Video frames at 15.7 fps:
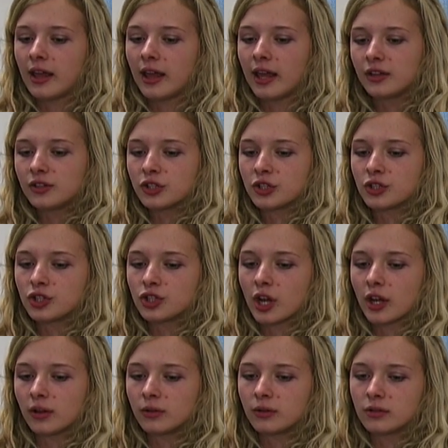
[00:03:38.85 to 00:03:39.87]
it just
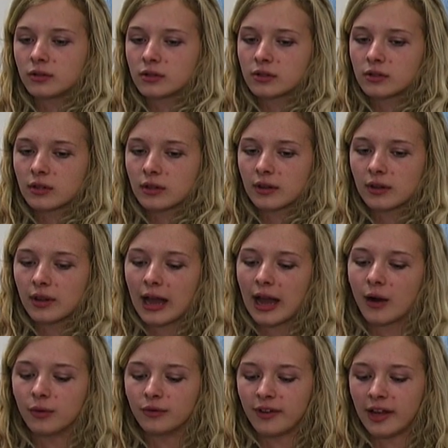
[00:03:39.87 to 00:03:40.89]
shows
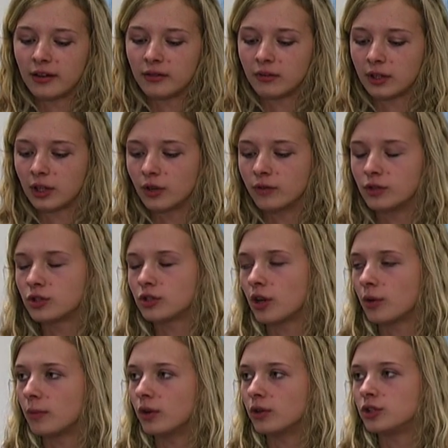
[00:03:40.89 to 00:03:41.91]
how veterinary covers
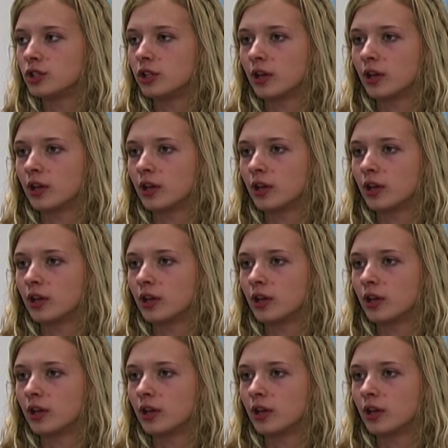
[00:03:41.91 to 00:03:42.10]
so much,